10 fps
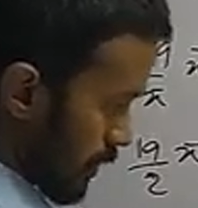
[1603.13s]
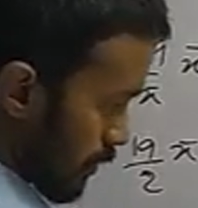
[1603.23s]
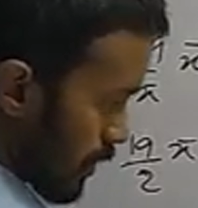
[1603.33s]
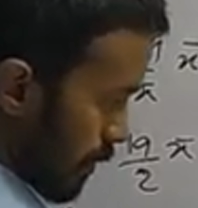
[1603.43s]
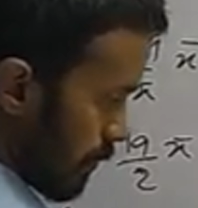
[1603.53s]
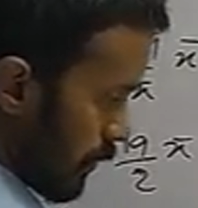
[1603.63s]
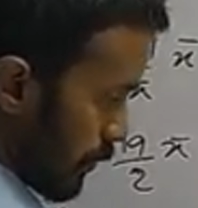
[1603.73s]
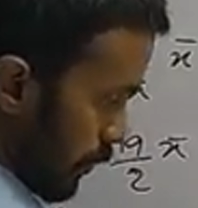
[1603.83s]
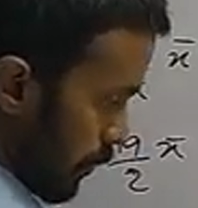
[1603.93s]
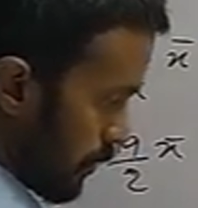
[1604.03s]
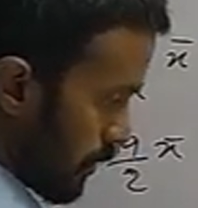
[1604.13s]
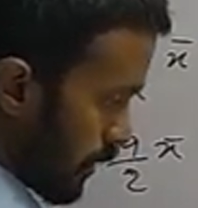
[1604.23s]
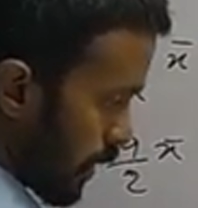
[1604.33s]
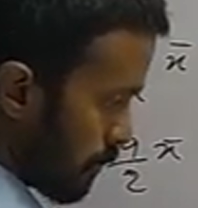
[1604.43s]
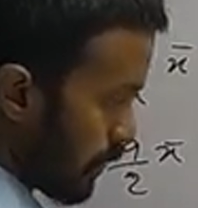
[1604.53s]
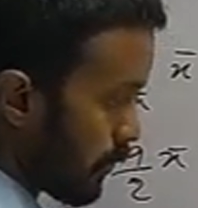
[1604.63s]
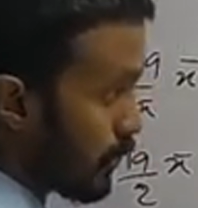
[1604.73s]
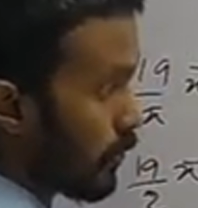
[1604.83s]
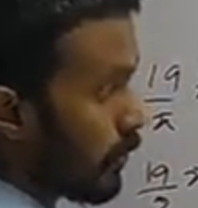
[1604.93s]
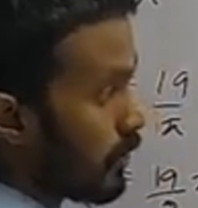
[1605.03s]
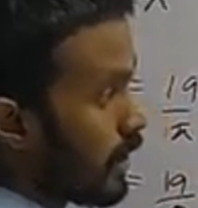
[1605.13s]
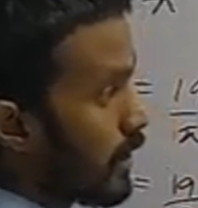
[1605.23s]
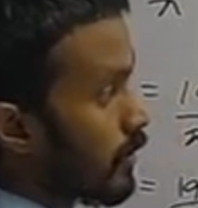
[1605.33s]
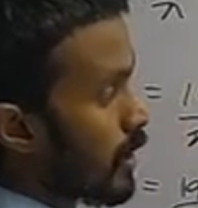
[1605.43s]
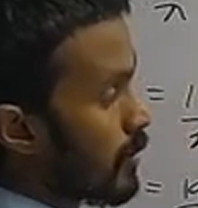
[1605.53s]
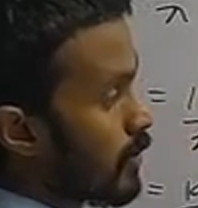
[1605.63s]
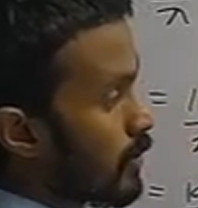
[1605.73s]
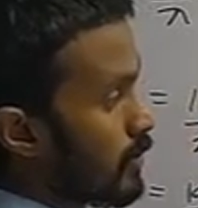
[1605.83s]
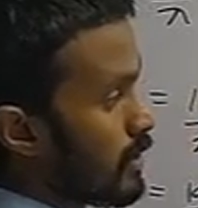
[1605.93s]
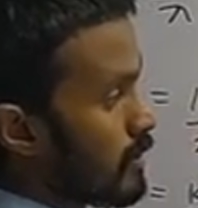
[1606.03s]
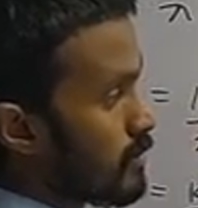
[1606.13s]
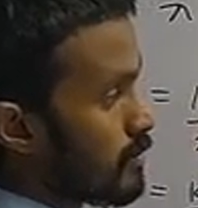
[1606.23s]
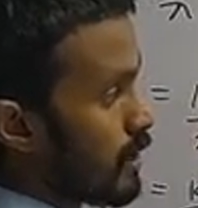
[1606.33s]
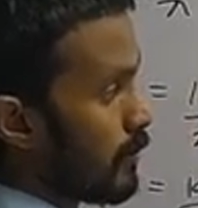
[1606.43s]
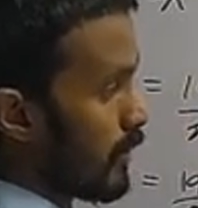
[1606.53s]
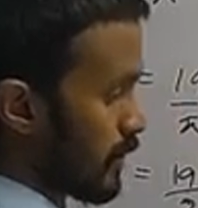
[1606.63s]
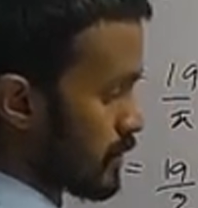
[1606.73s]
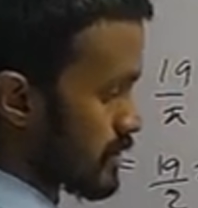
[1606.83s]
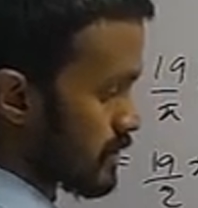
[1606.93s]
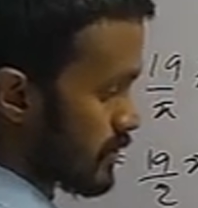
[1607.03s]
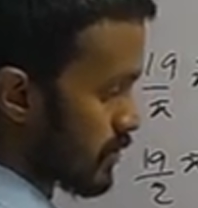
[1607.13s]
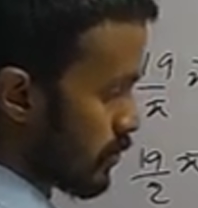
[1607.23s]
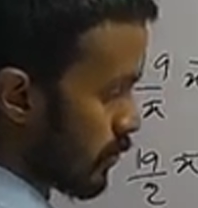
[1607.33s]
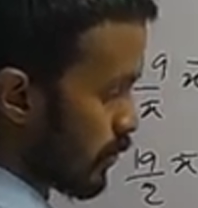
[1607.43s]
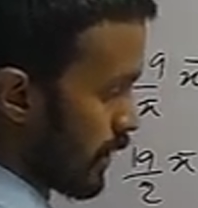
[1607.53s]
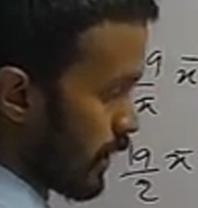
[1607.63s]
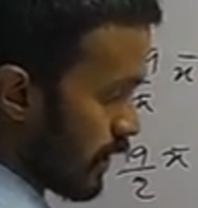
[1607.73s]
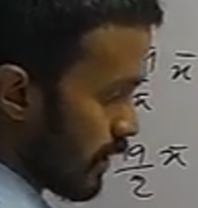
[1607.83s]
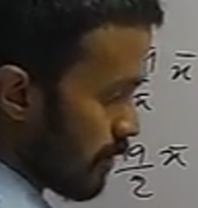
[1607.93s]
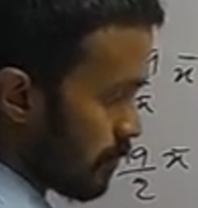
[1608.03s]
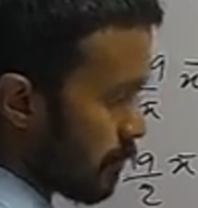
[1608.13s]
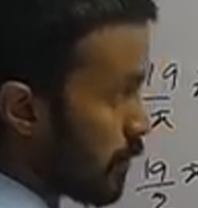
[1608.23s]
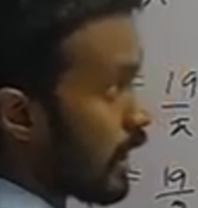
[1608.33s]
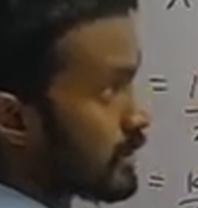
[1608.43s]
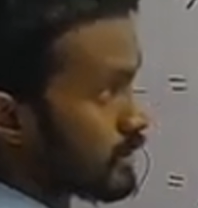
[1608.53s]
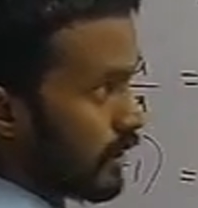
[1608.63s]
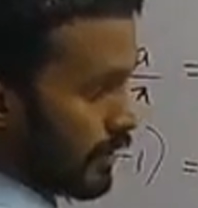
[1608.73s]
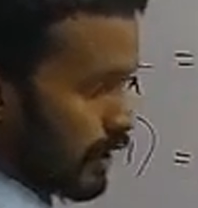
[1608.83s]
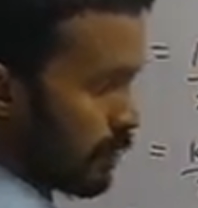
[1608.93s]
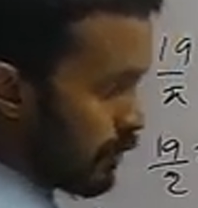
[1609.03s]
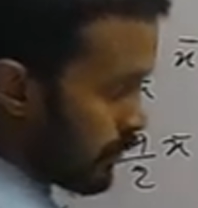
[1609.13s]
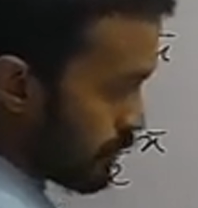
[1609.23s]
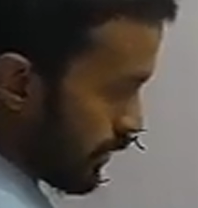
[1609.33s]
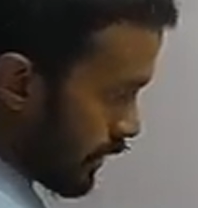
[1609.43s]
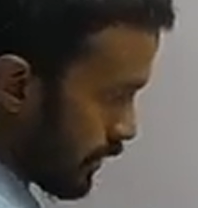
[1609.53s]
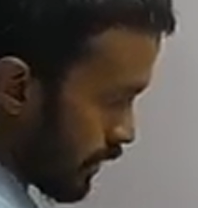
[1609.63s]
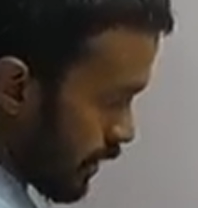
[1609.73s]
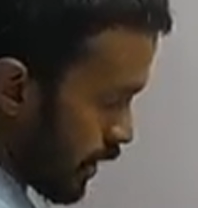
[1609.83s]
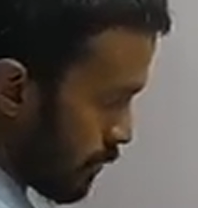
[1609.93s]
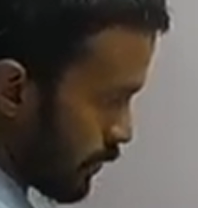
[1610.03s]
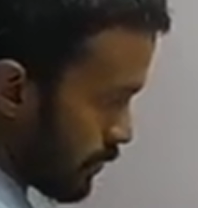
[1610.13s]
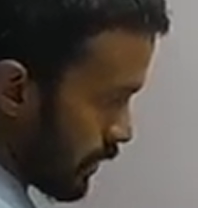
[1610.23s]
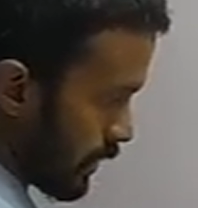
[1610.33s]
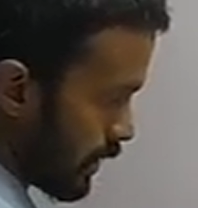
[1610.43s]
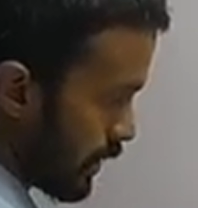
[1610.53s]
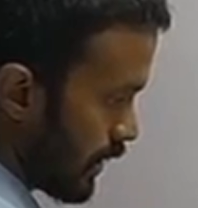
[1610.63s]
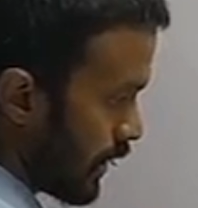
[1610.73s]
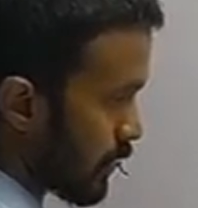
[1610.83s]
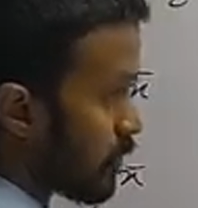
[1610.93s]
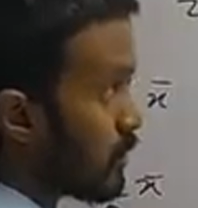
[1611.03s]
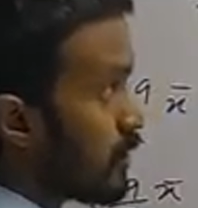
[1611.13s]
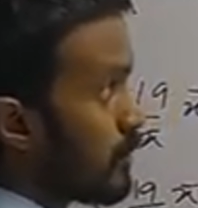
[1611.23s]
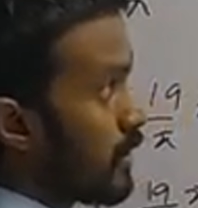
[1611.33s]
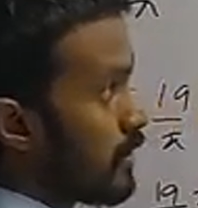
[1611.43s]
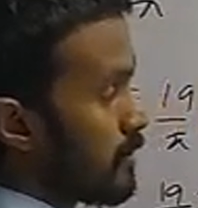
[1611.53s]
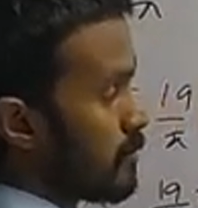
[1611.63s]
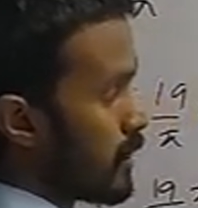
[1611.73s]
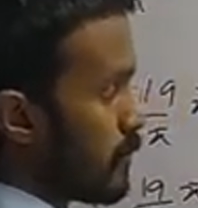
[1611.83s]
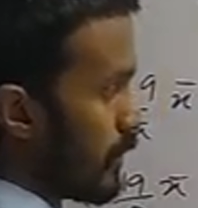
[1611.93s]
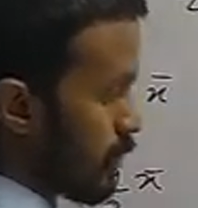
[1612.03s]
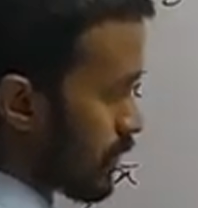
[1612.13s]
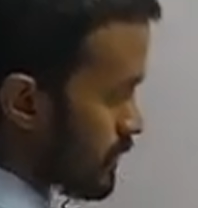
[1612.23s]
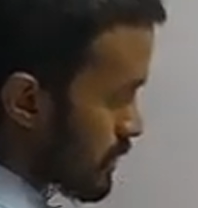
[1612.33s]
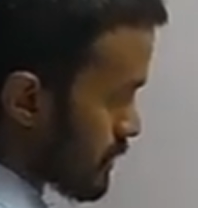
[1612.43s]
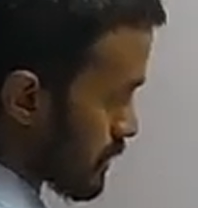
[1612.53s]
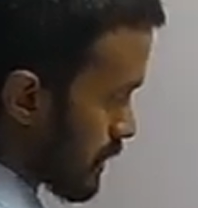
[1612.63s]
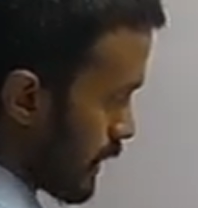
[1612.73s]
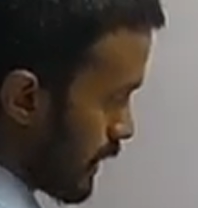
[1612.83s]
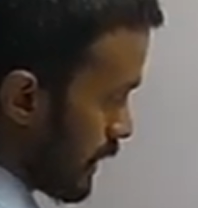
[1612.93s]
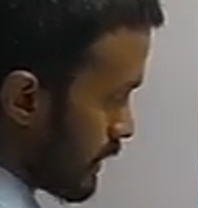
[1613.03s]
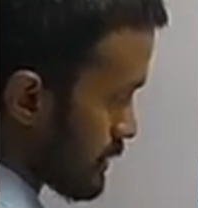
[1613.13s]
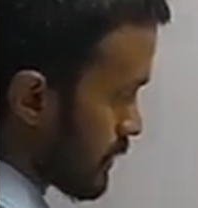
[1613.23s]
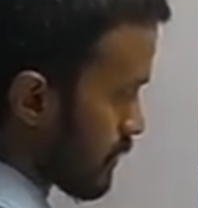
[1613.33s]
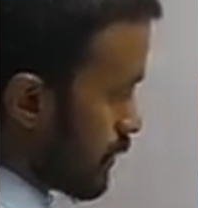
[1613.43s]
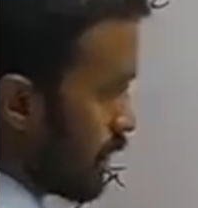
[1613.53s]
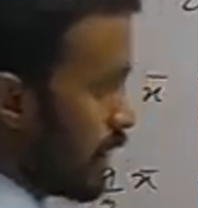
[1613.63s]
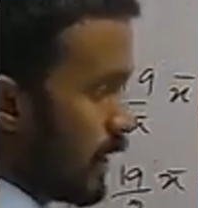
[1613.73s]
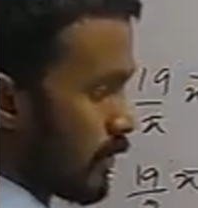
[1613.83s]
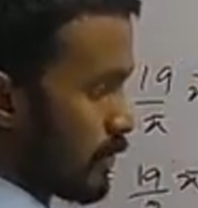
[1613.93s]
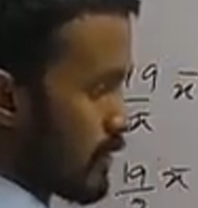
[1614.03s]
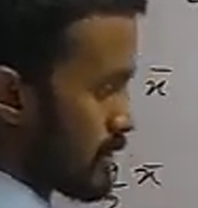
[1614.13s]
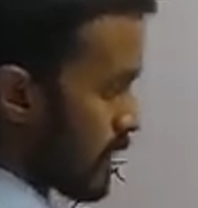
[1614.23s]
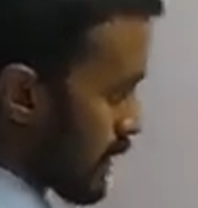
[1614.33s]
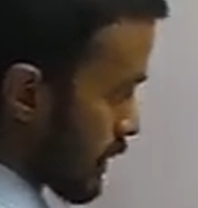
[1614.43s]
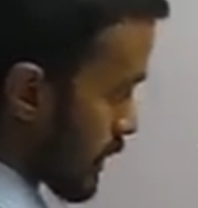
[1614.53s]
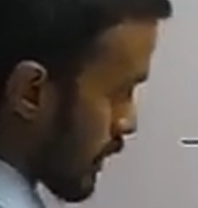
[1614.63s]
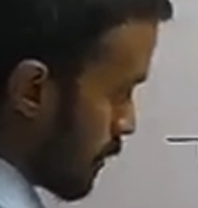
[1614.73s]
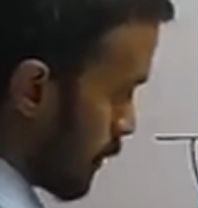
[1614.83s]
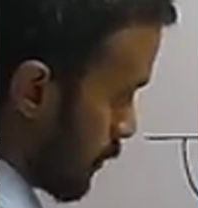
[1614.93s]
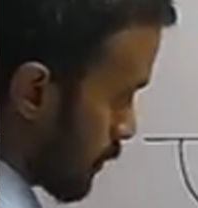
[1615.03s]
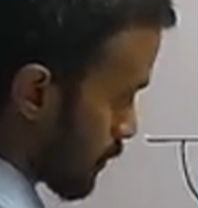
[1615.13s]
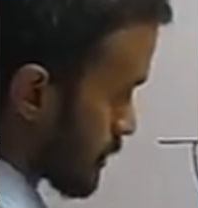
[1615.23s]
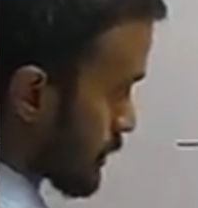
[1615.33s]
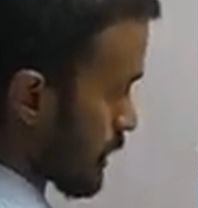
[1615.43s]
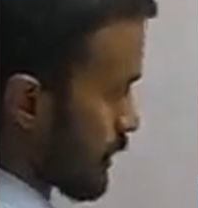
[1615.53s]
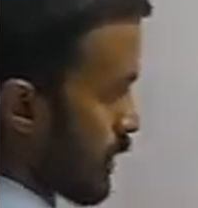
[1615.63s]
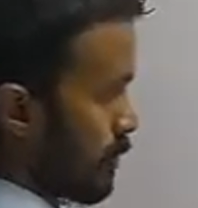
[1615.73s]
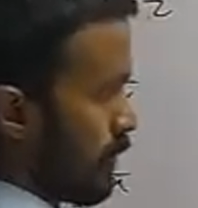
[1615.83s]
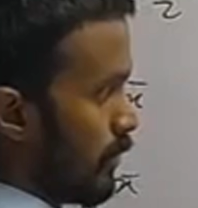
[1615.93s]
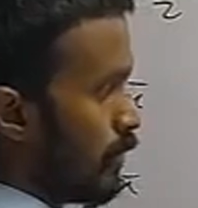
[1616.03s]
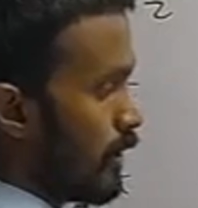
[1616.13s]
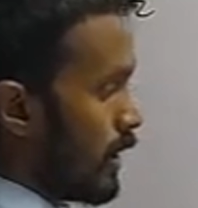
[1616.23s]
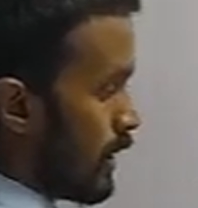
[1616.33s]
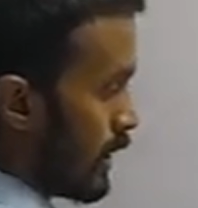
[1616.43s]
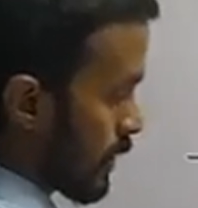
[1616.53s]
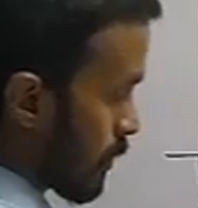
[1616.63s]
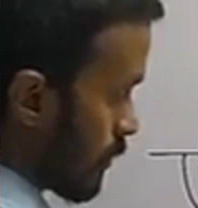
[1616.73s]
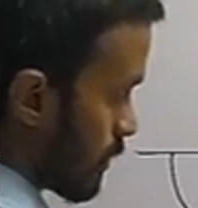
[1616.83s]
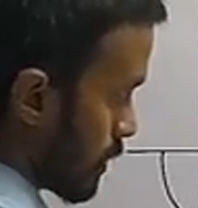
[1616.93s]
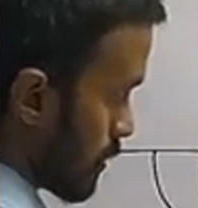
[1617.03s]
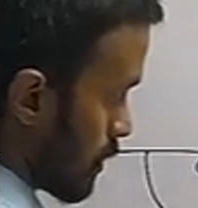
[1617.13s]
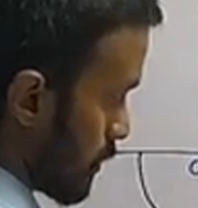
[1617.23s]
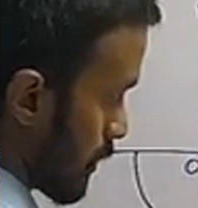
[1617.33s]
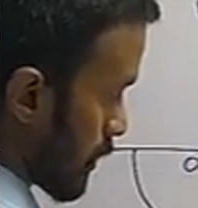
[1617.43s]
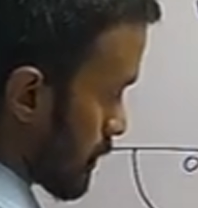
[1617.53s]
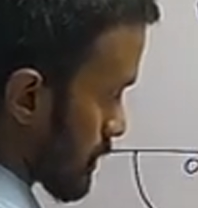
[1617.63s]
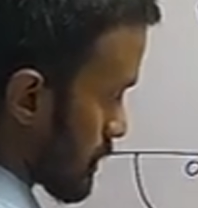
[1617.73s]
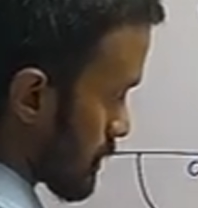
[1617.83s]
Then we are going to W2. W2 into W2, the perpendicular distance is 2A plus W3 into the perpendicular distance is A is equal to the resultant W into the perpendicular